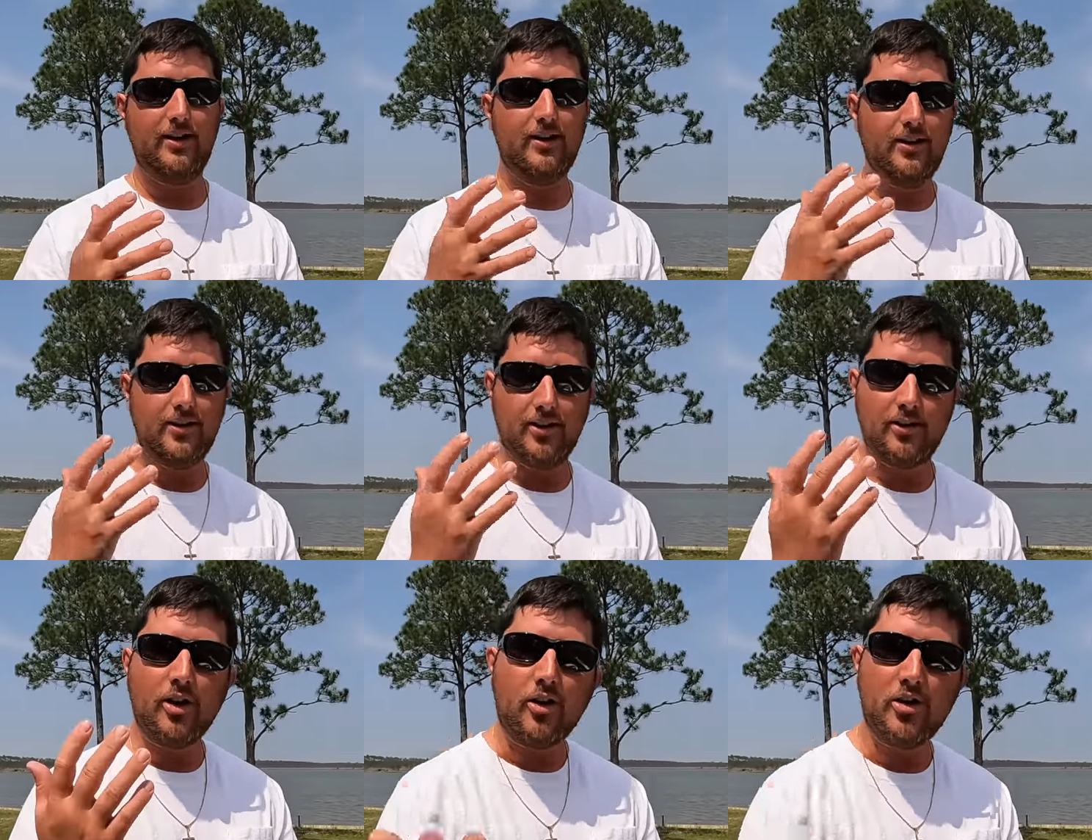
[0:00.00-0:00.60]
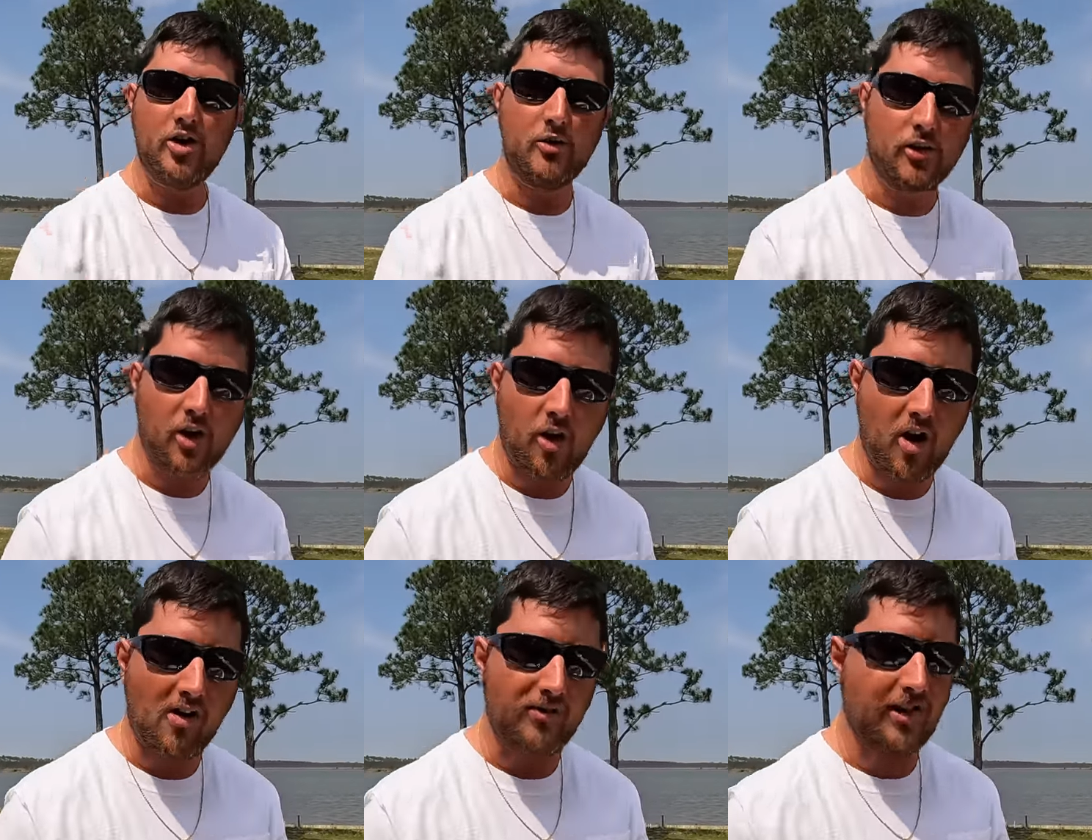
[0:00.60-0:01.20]
you know, don't over
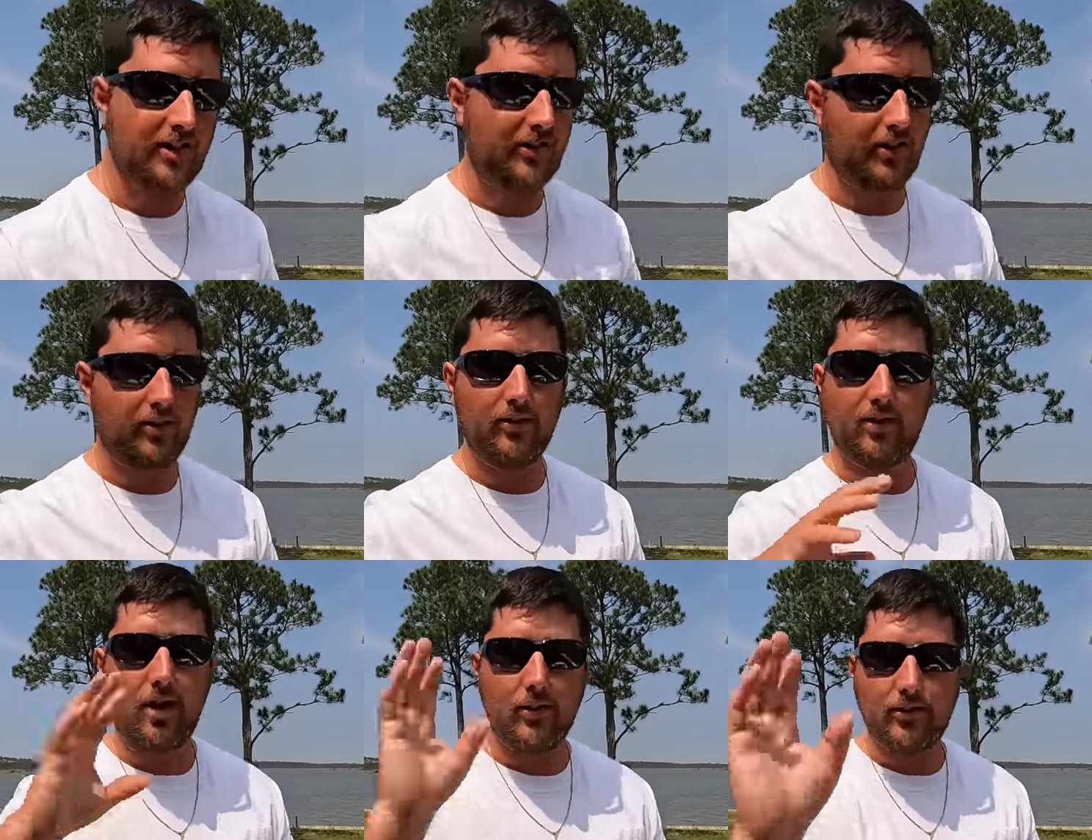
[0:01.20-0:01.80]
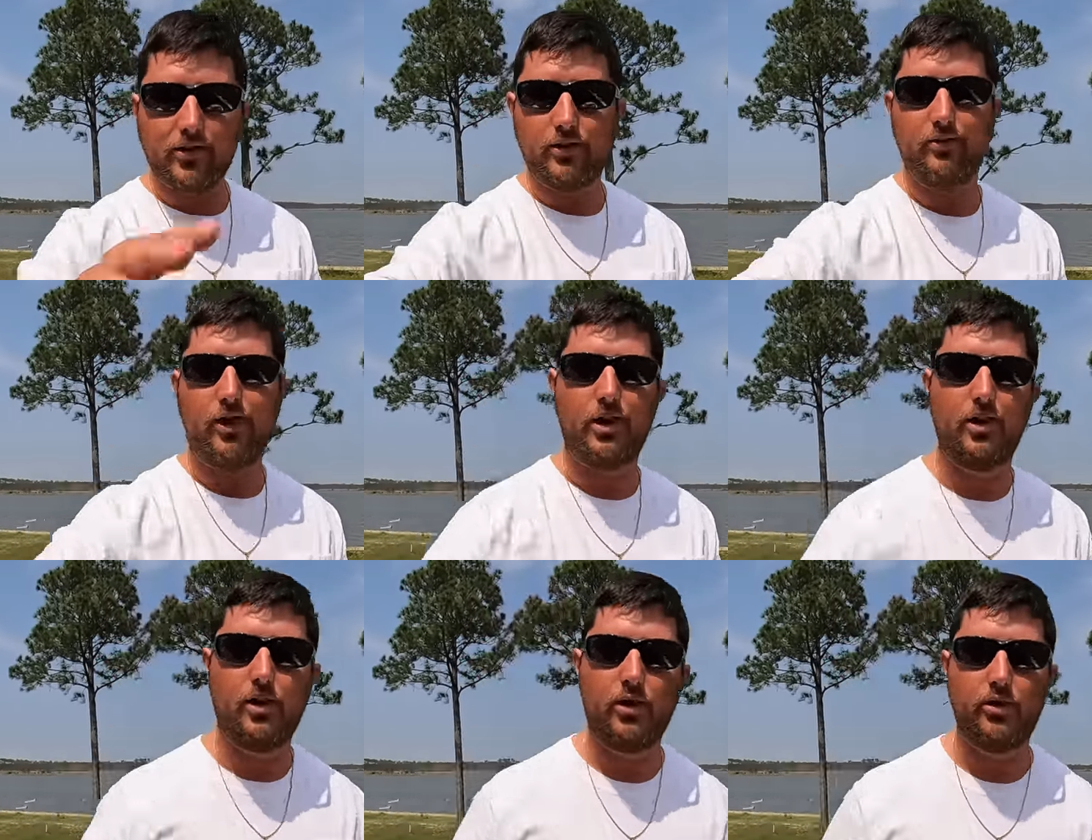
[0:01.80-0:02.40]
harvest and obviously
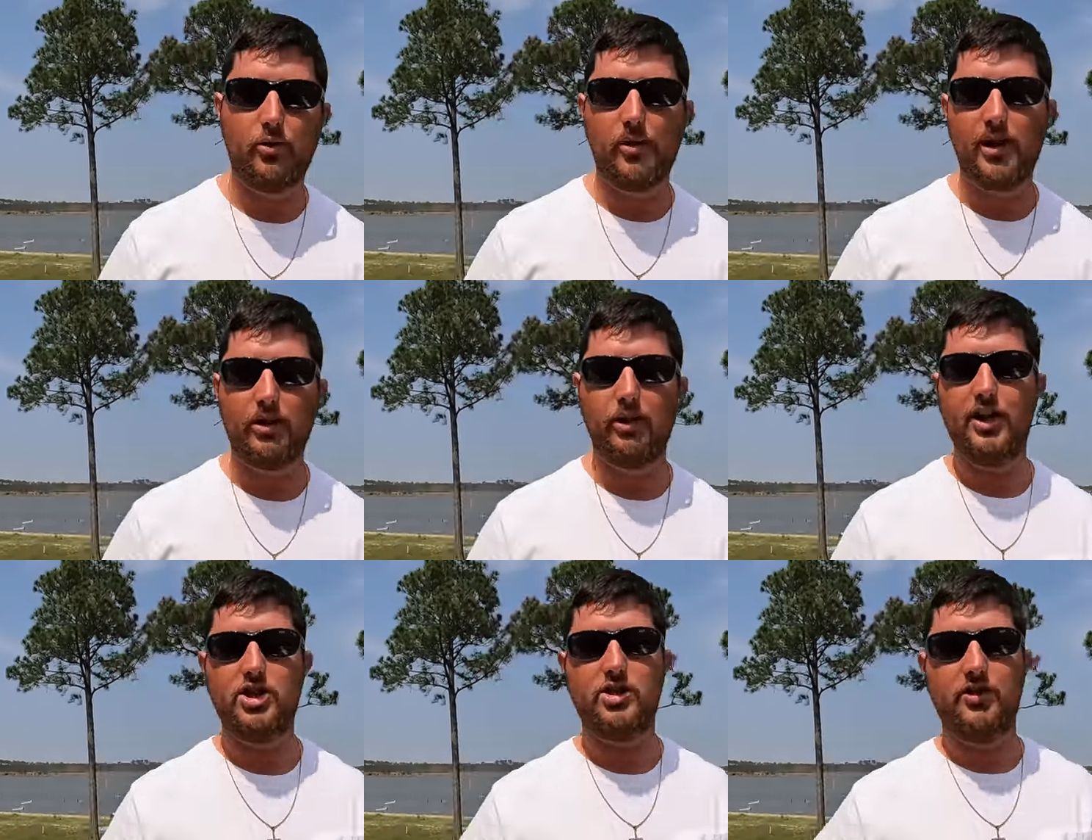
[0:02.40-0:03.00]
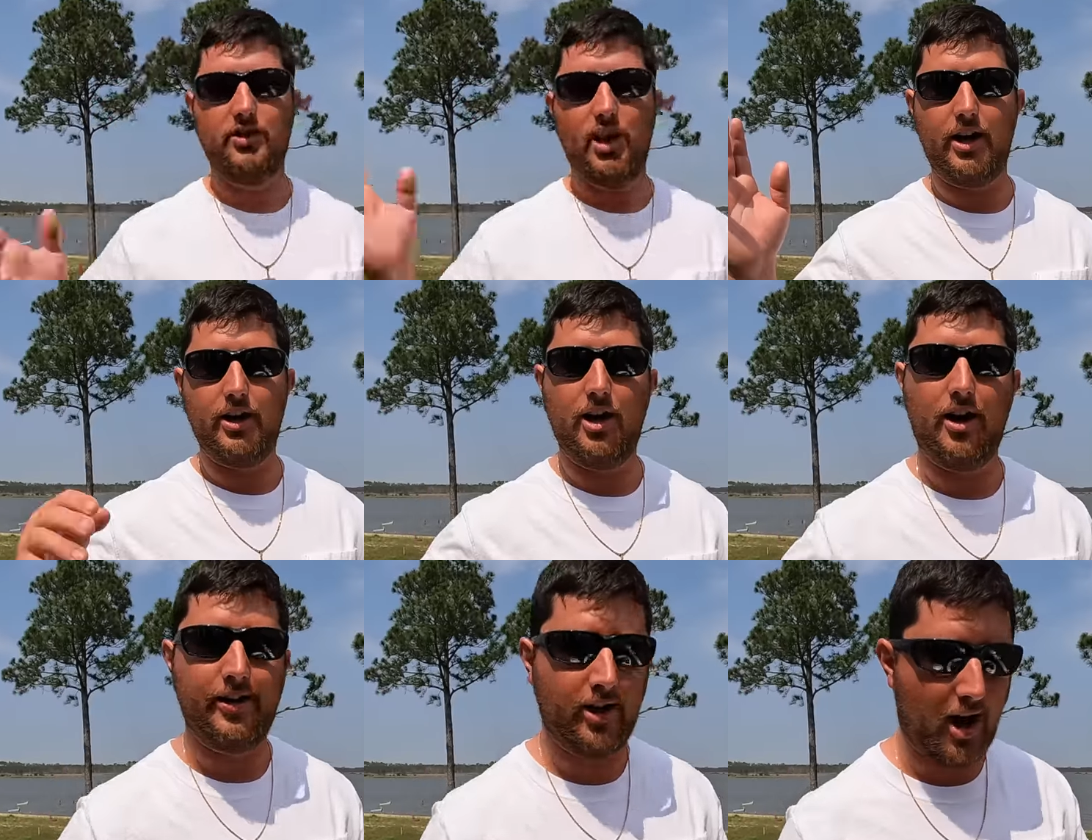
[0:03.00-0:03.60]
follow all your regulations, yada,
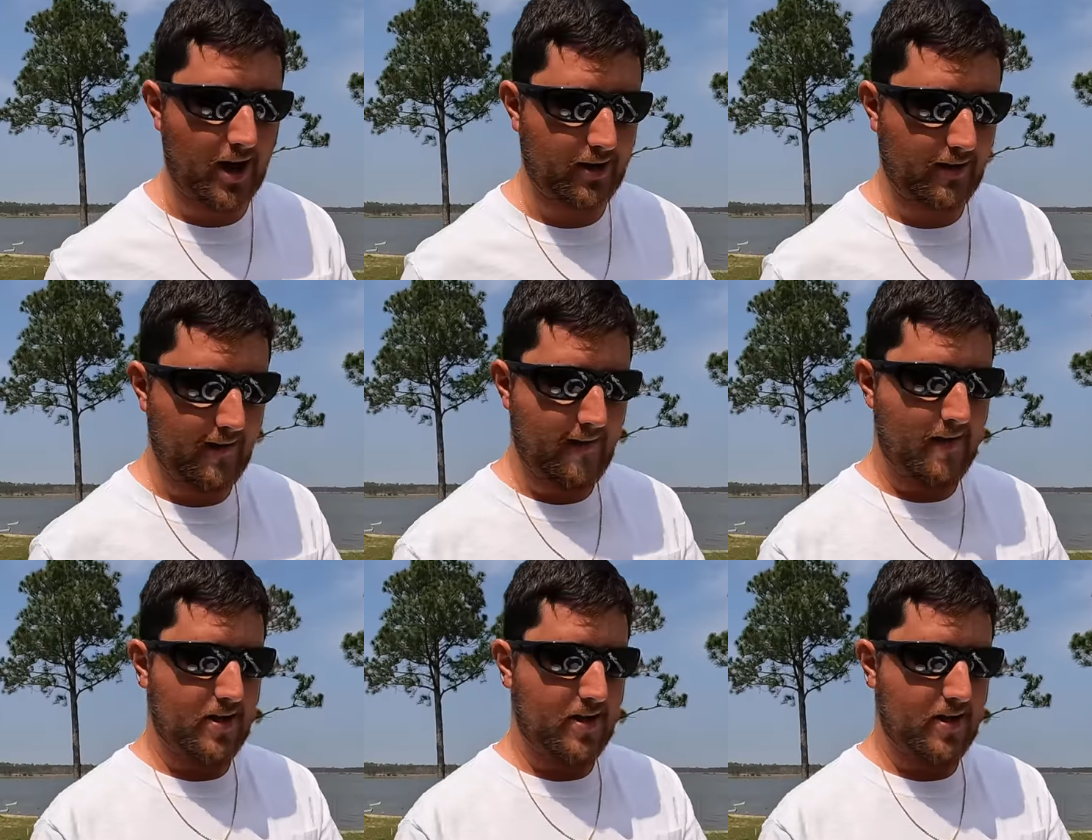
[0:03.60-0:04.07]
yada, yada.